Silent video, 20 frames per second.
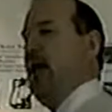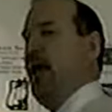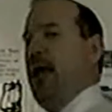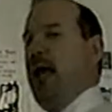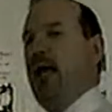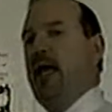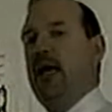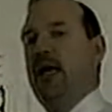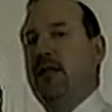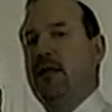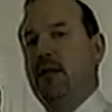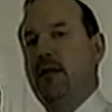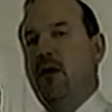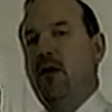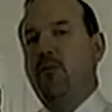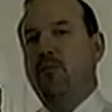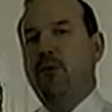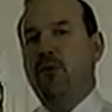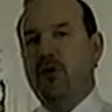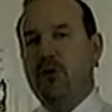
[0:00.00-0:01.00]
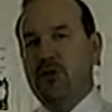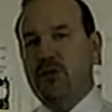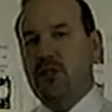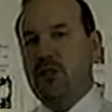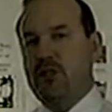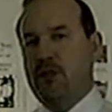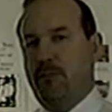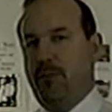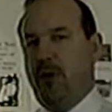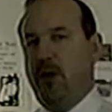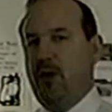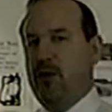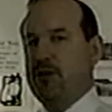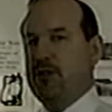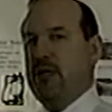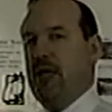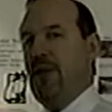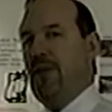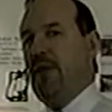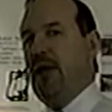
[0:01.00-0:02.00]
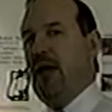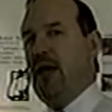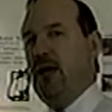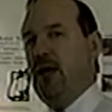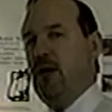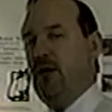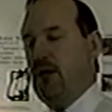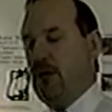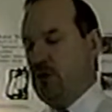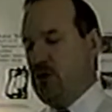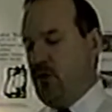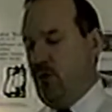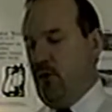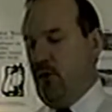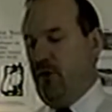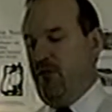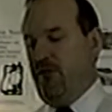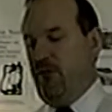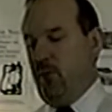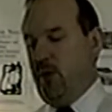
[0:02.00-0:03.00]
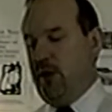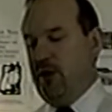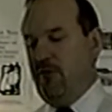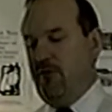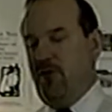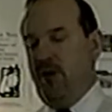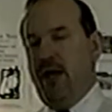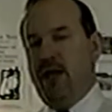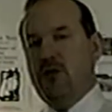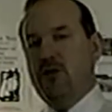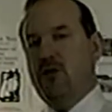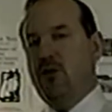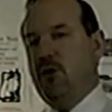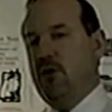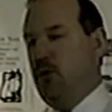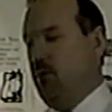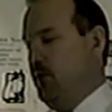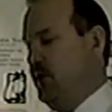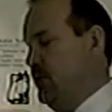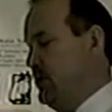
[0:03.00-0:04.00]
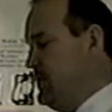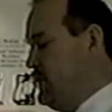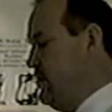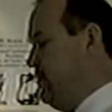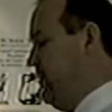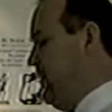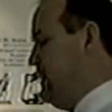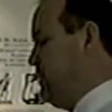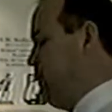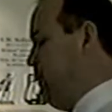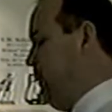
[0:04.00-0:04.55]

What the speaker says: and produces a pulse at that area. So we can fine-tune it with this device.